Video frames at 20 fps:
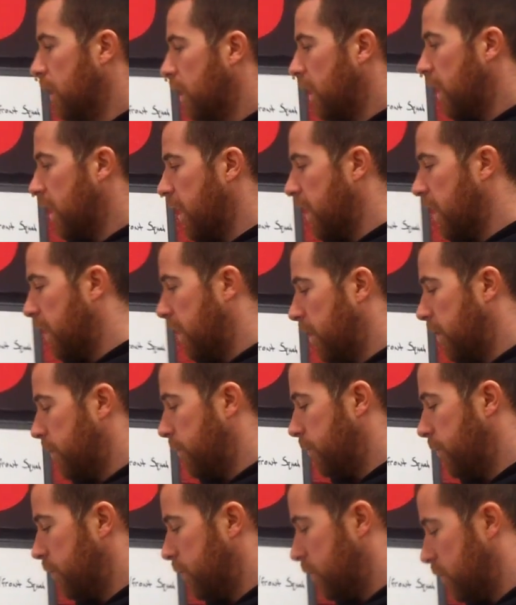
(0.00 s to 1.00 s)

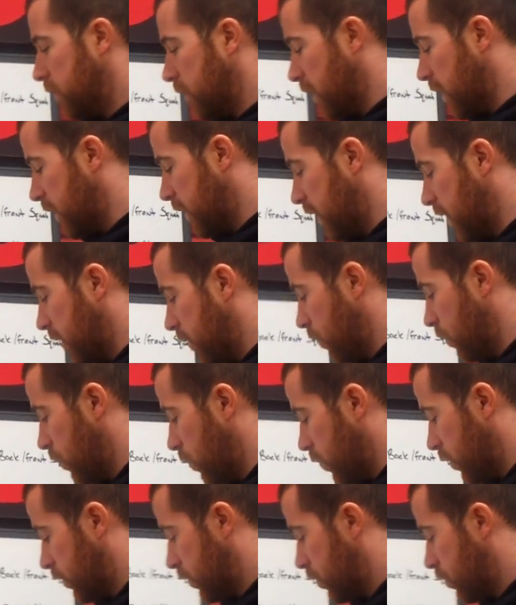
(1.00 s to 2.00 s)
And then
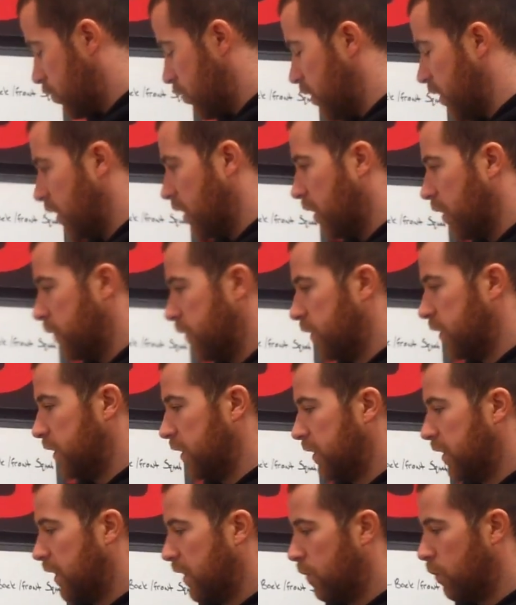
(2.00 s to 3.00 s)
1-3, obviously
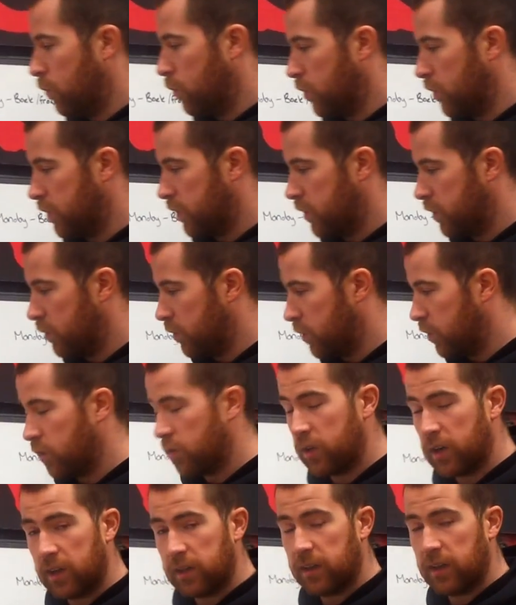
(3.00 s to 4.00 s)
then, once you do
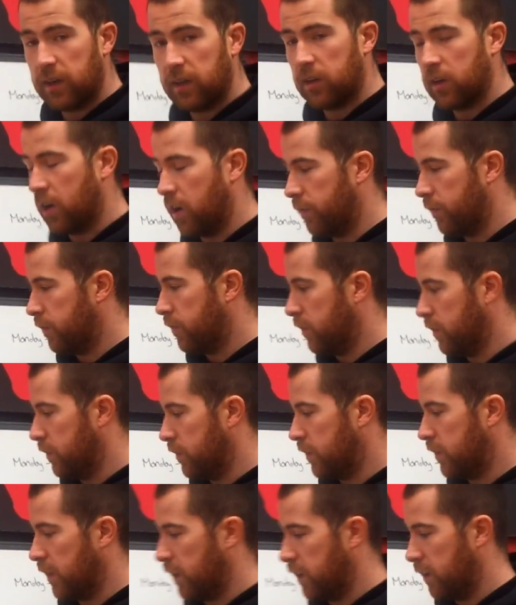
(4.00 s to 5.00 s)
get that
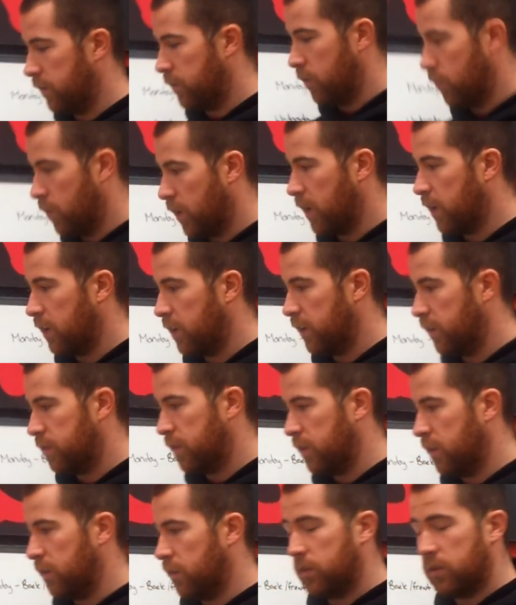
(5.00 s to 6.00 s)
confidence, and if you are
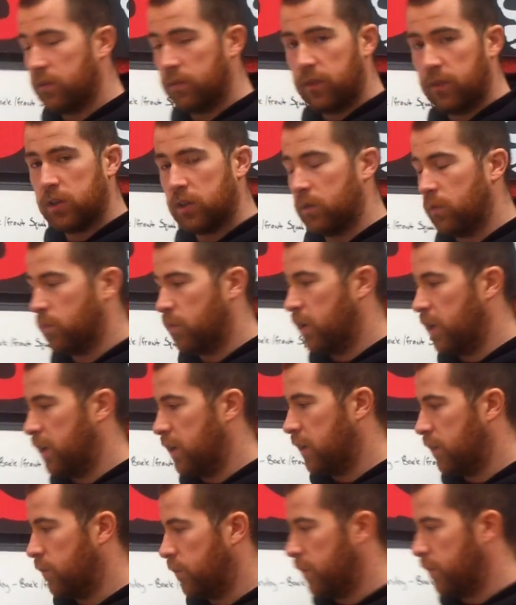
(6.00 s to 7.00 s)
lifting sufficient weight
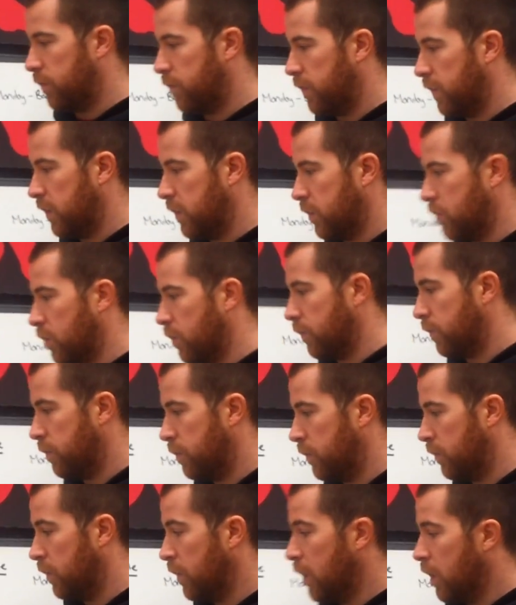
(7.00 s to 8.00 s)
and we feel
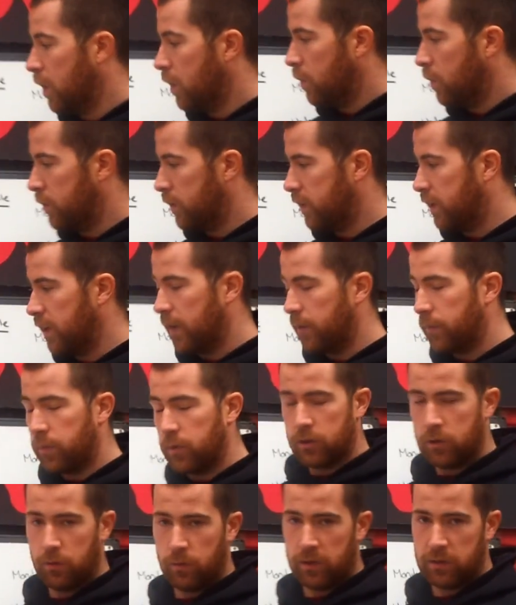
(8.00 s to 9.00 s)
comfortable, we will then
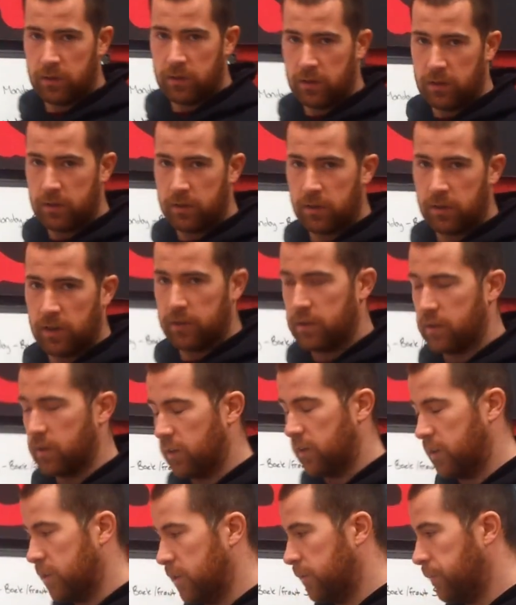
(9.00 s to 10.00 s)
put you into the strength
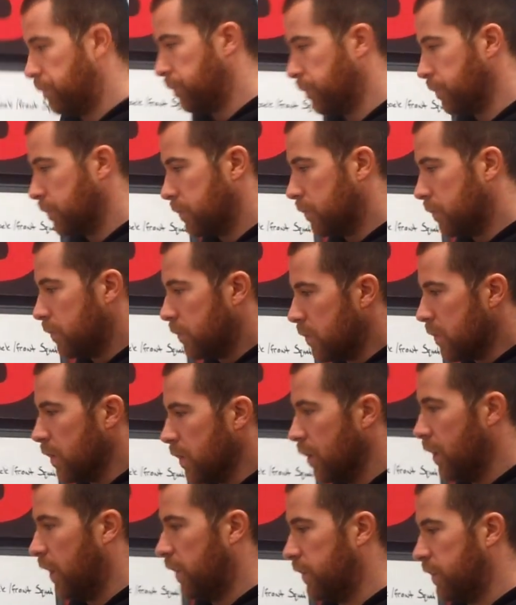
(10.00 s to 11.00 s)
cycle
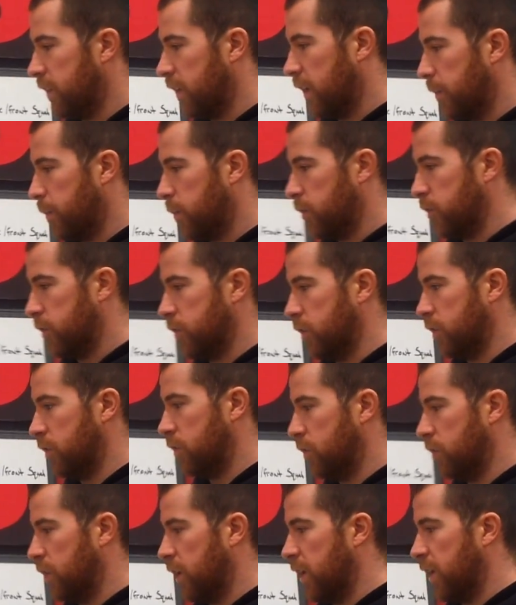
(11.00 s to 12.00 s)
and start pushing
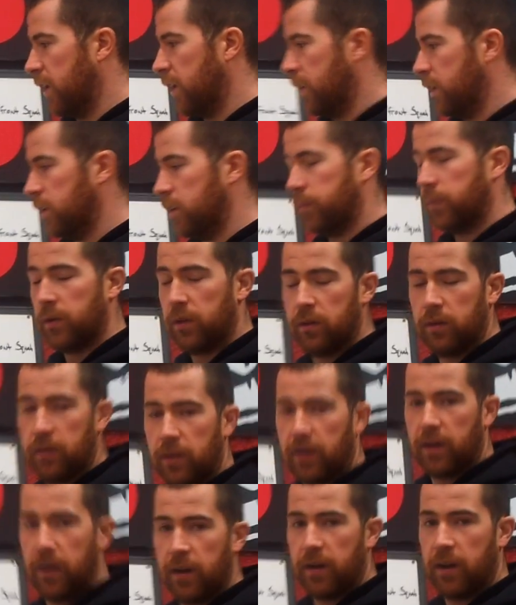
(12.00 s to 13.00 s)
you a little bit
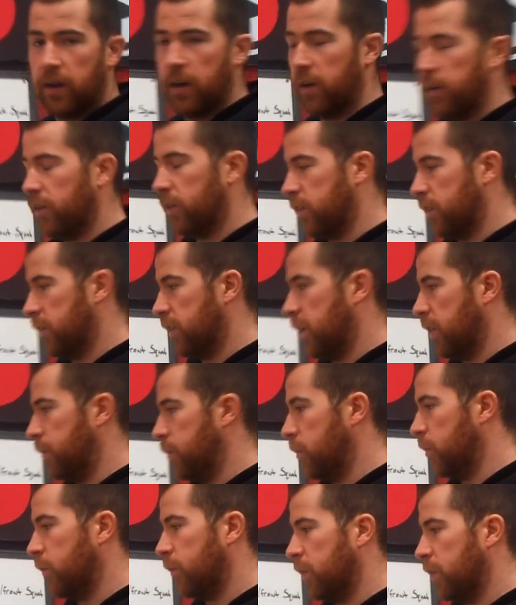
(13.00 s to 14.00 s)
harder to start
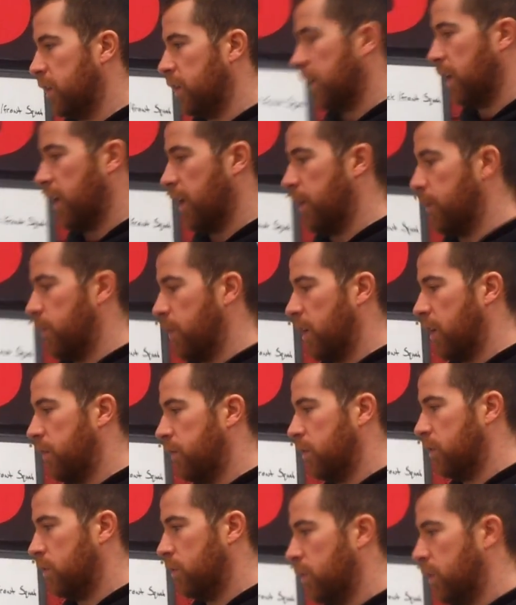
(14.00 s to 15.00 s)
moving
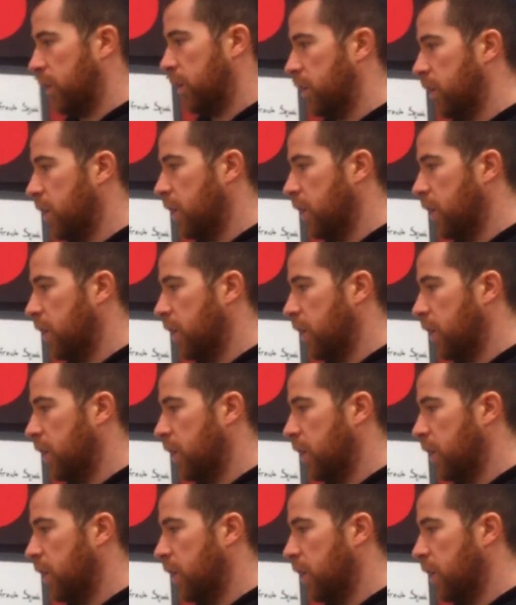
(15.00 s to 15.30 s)
heavier weight.